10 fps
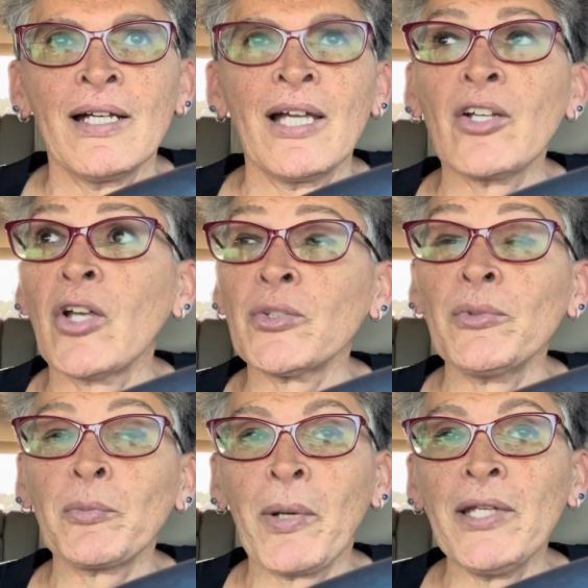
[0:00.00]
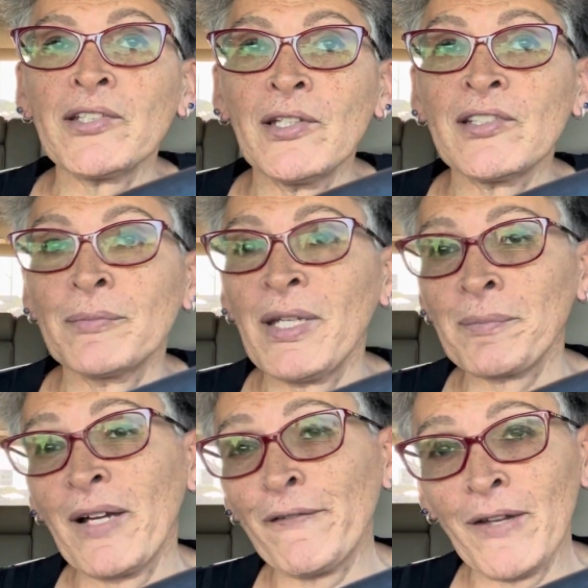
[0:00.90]
I got some spices to make
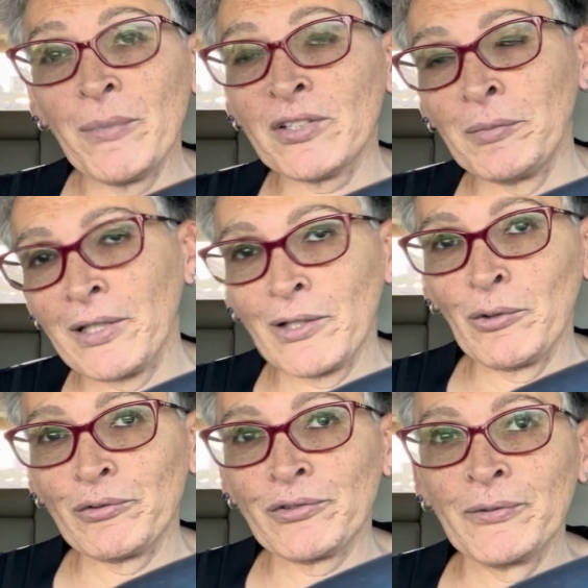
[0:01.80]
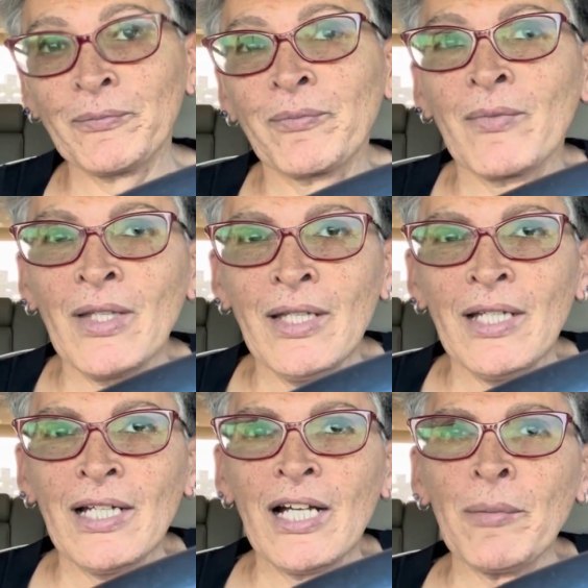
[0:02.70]
my famous meatloaf.